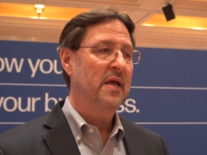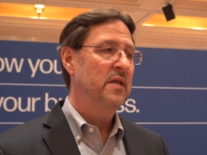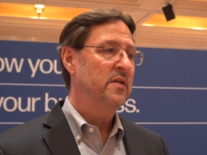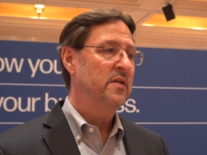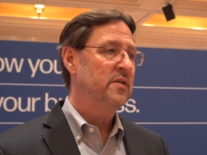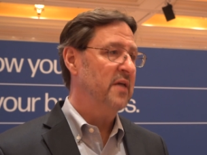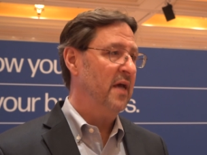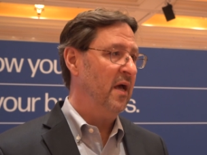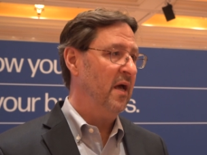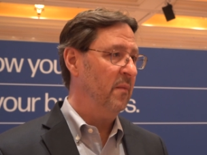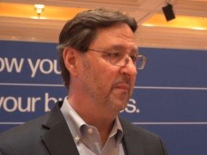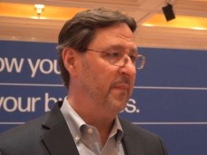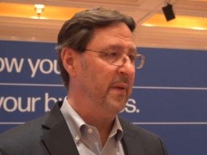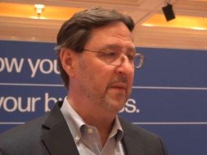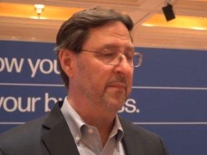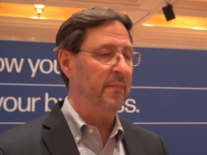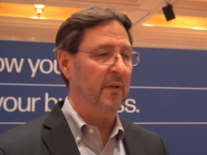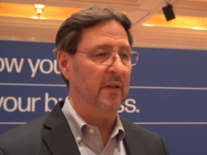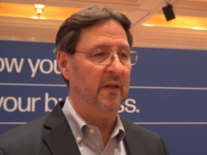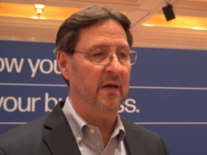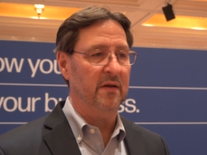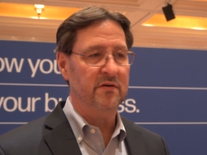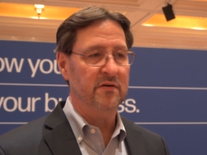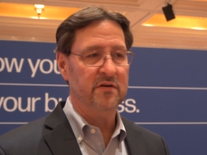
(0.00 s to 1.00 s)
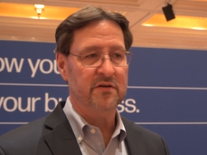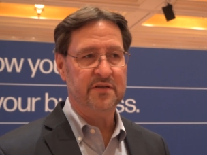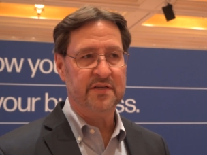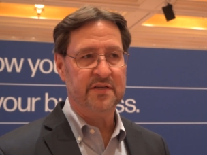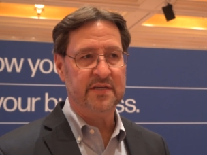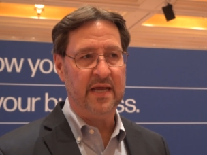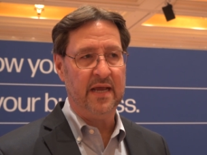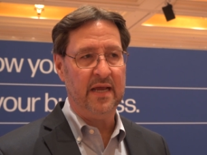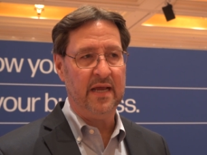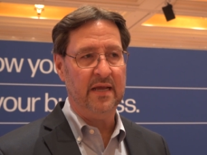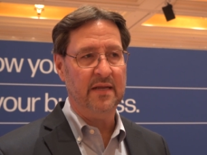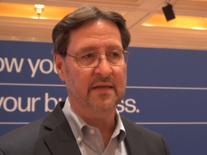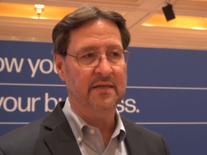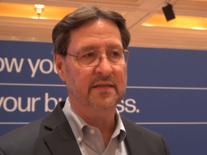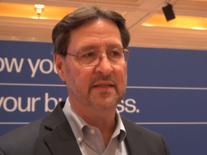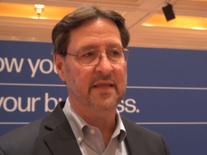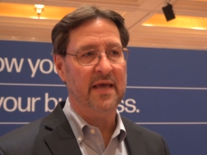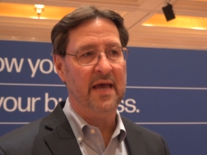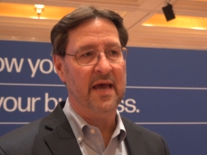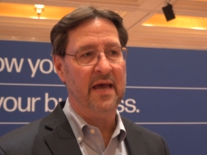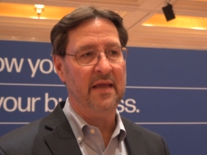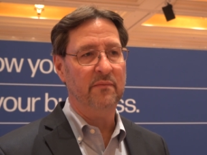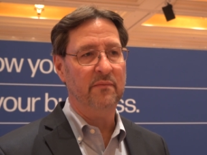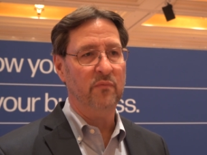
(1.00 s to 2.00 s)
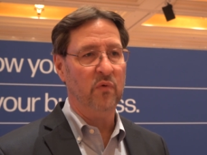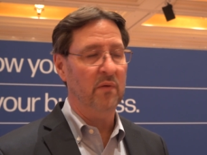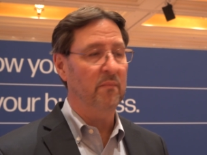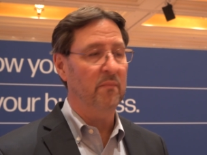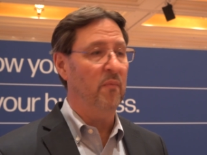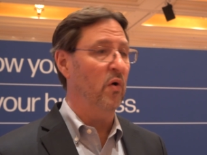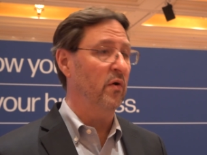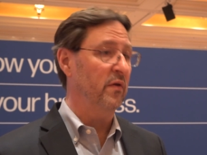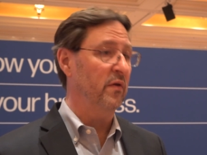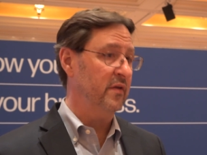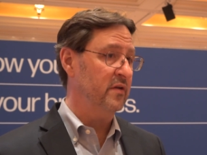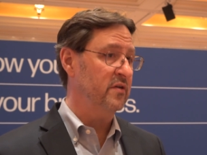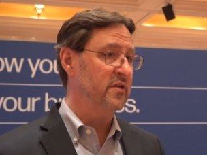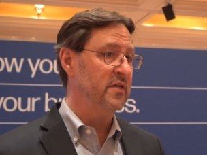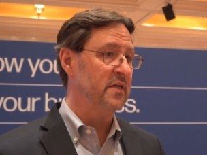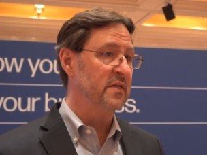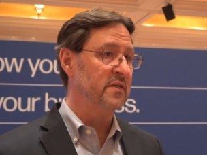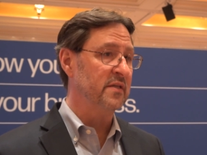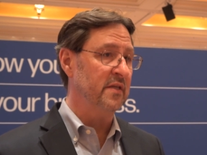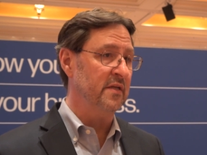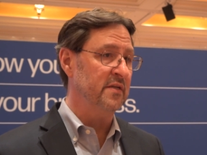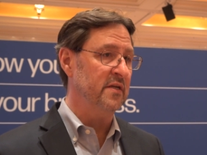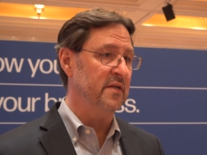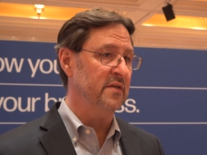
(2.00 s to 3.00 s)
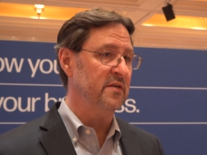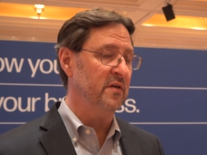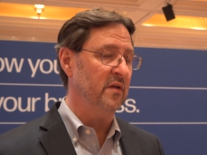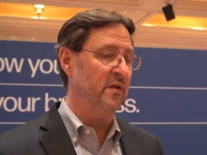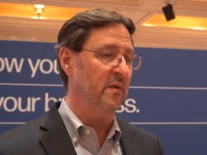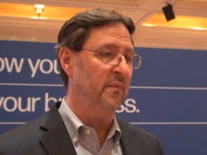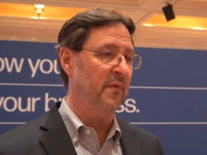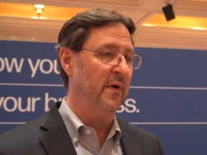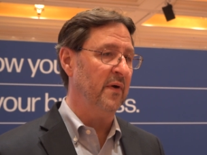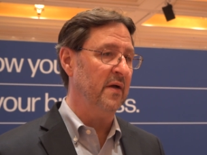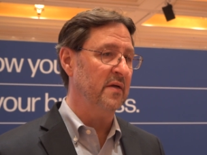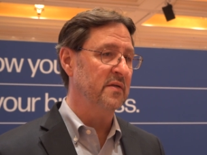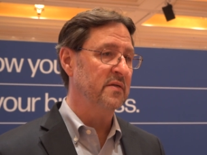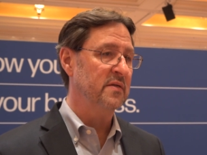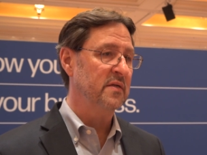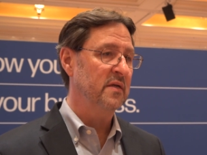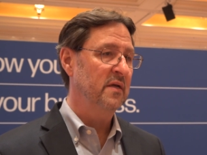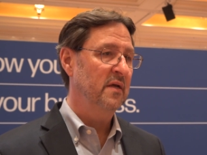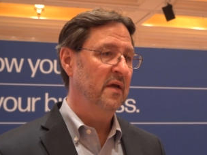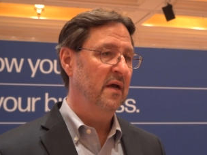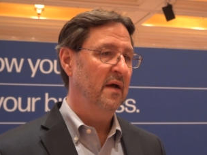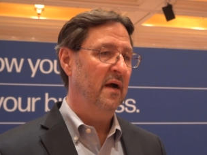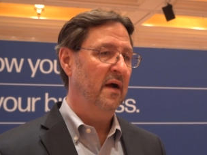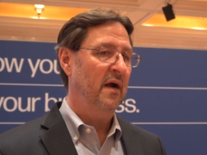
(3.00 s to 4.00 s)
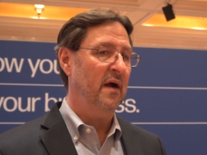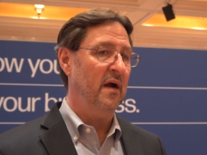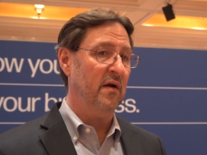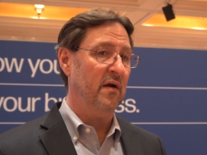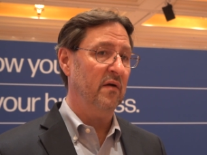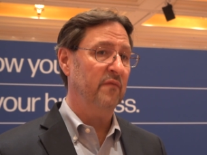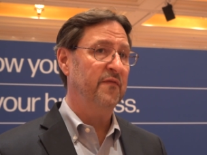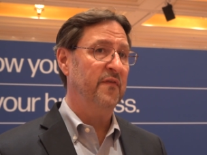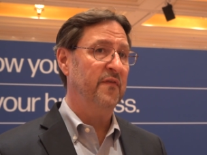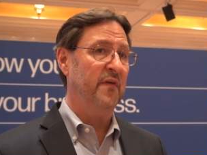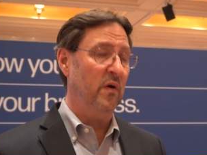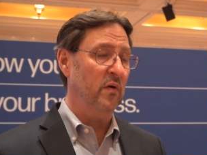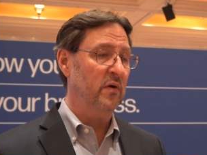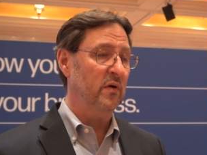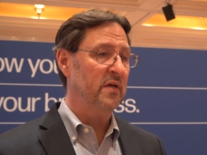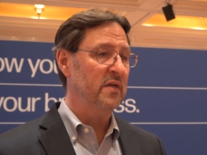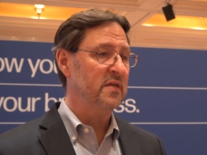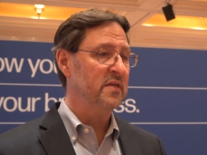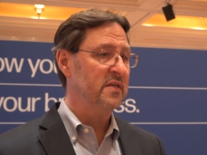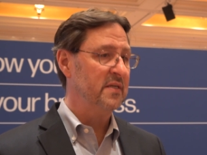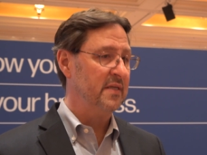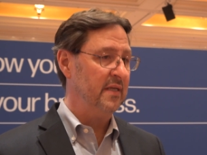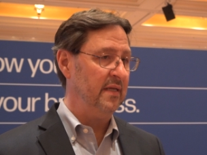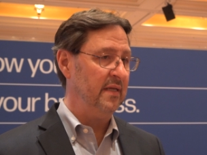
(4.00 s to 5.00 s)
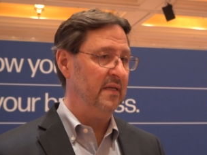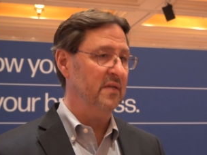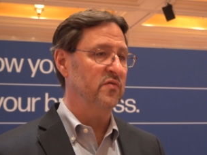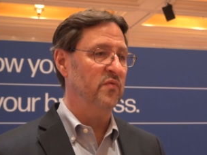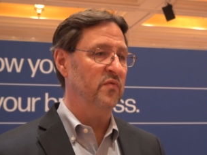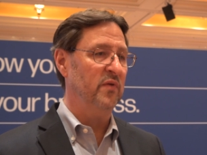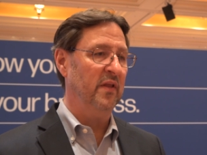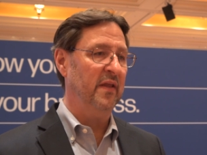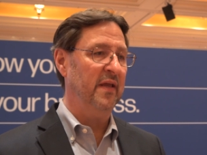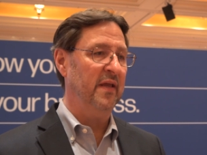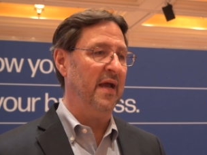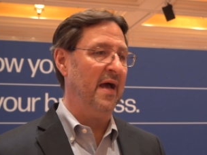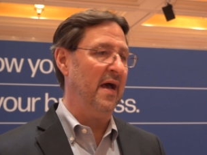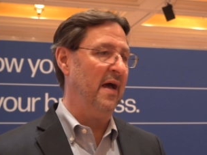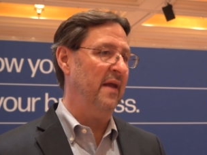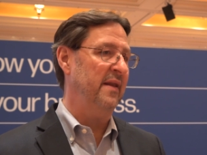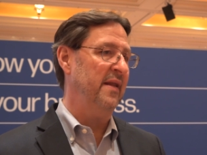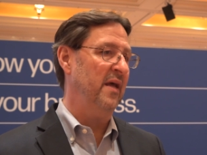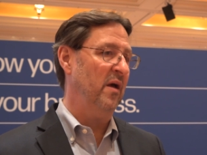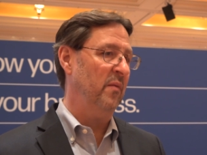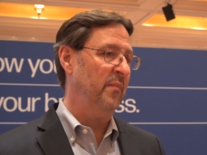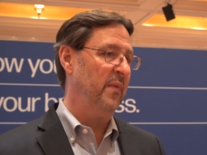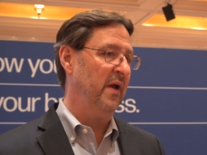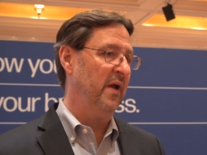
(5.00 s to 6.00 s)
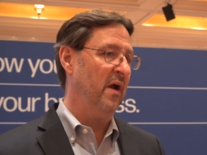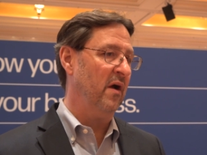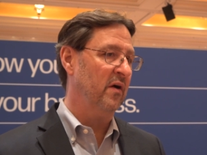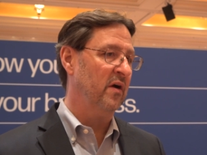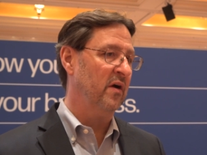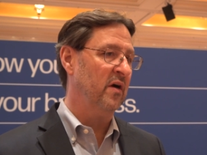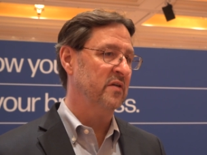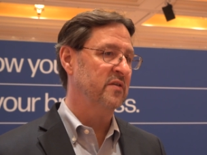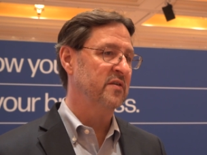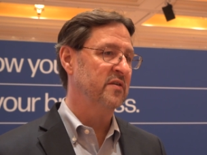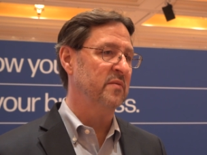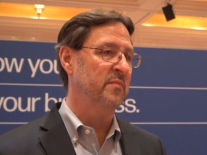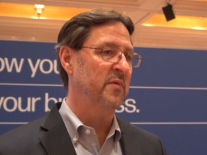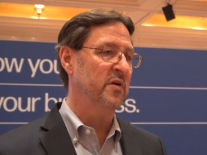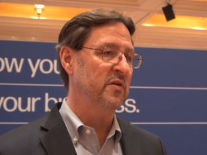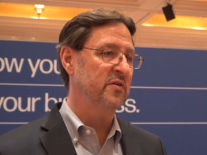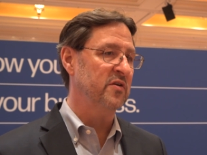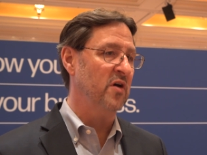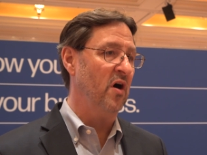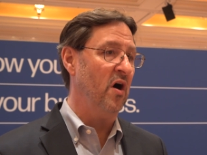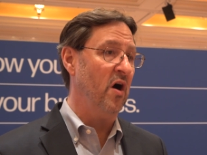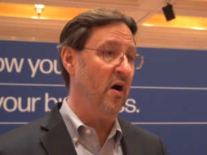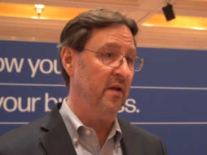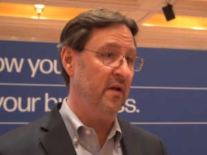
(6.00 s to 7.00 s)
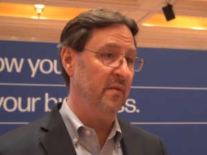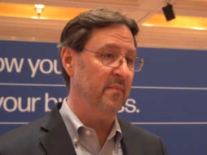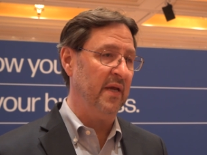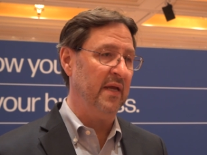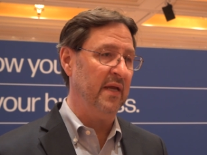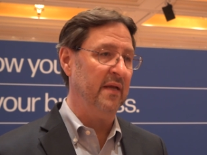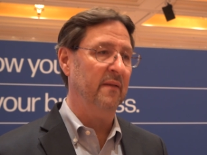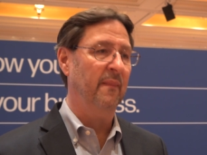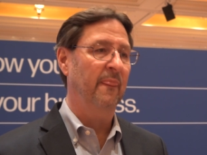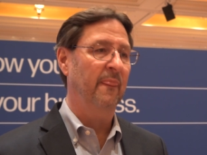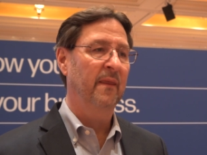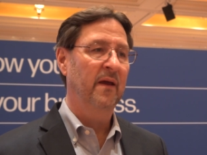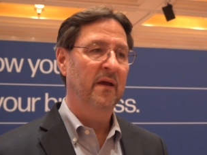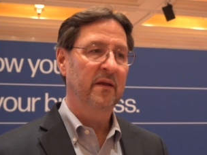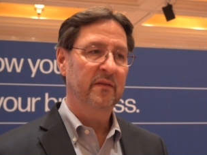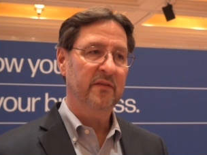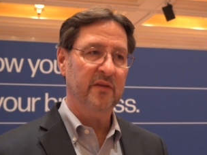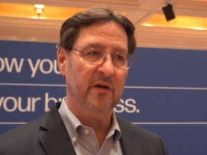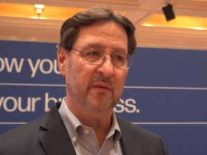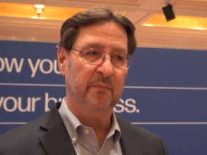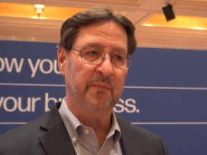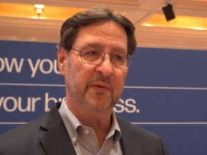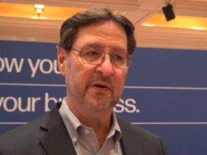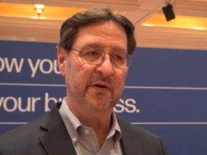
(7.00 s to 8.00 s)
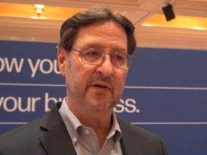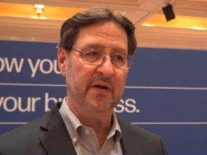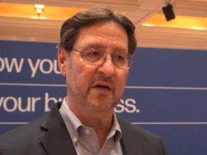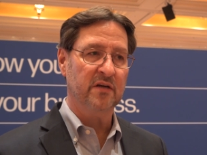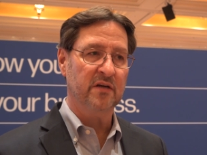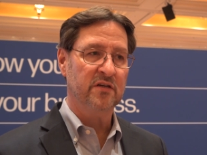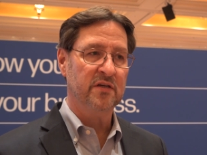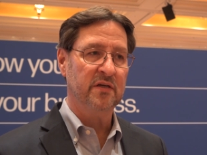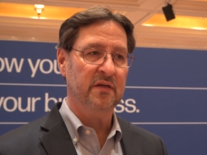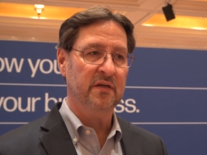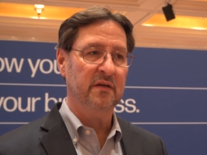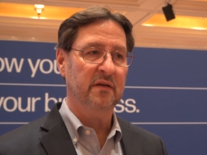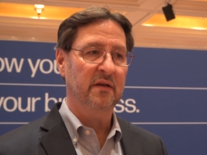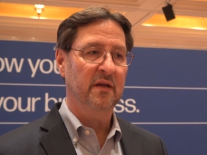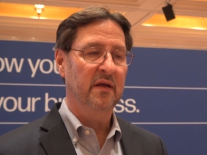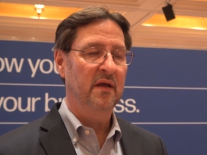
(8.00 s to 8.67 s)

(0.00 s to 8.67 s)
to help people understand that we're more than just the digital press. Our focus is really on helping our customers automate their production